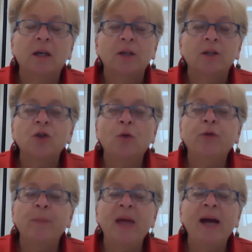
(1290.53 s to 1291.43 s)
So
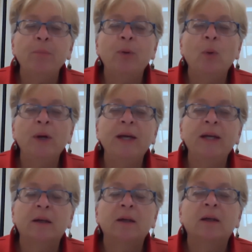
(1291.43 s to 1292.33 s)
from that point,
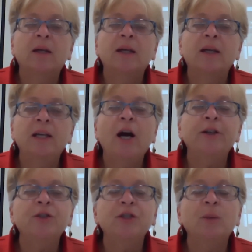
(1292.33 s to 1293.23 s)
he
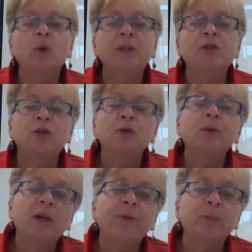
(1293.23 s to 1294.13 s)
hired someone to do
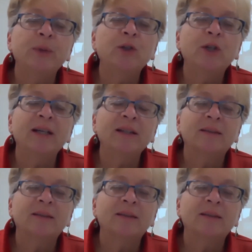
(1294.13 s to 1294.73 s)
the other milking.